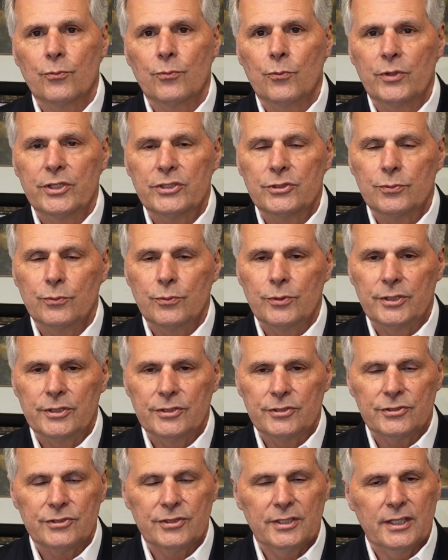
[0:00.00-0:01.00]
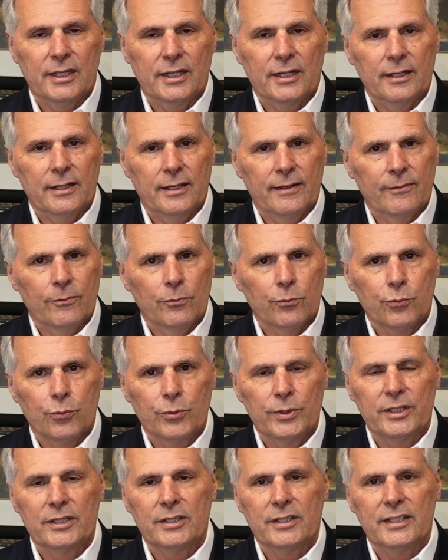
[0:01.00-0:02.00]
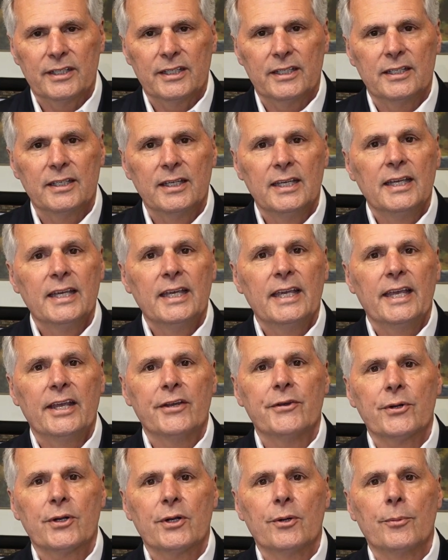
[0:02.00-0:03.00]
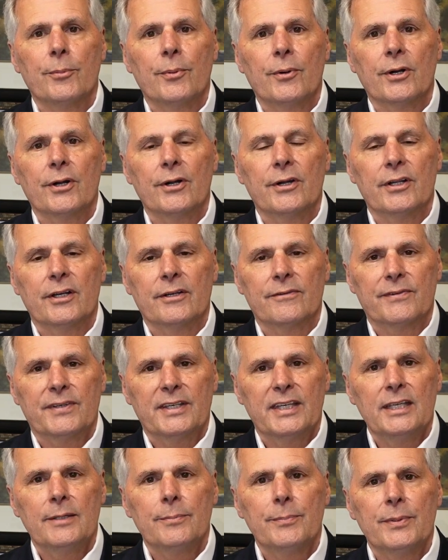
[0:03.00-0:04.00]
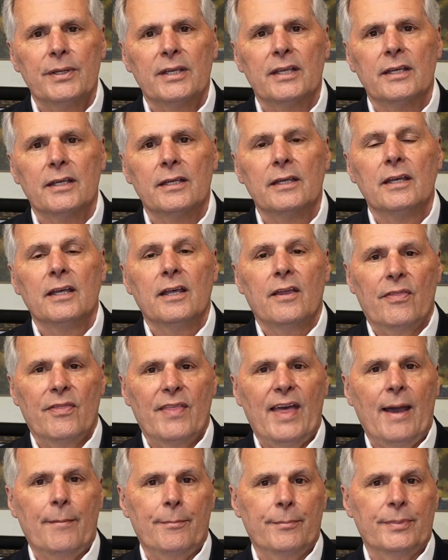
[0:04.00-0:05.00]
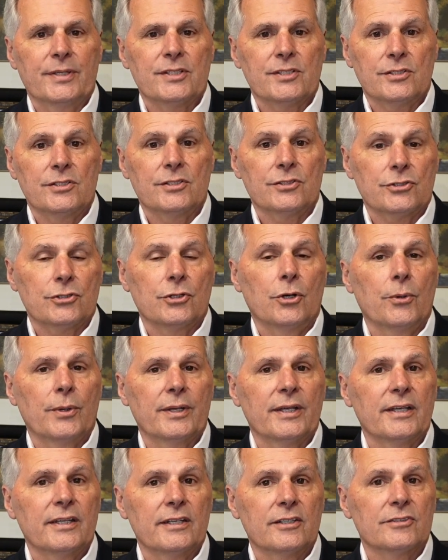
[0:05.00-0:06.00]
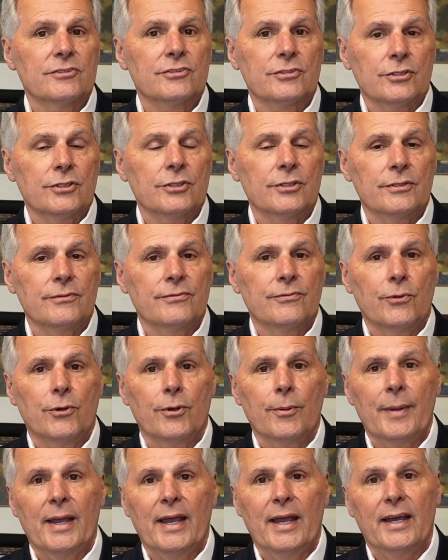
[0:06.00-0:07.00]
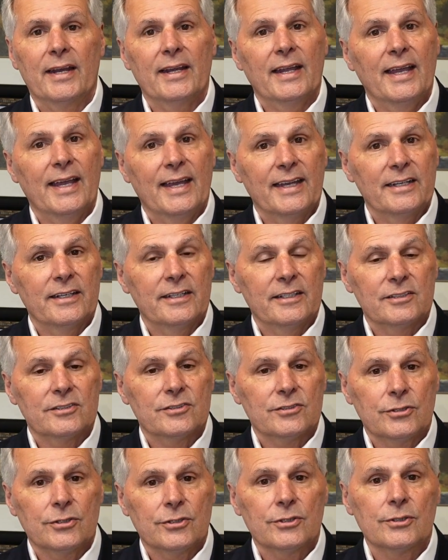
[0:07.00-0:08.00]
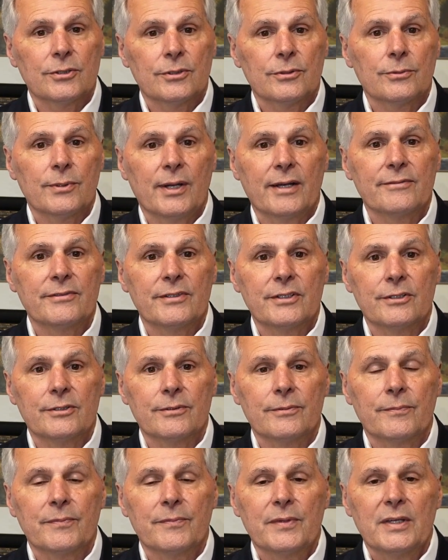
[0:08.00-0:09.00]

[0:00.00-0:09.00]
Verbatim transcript: which was uh, a really integral part of keeping that business going in its current format and at its current revenue.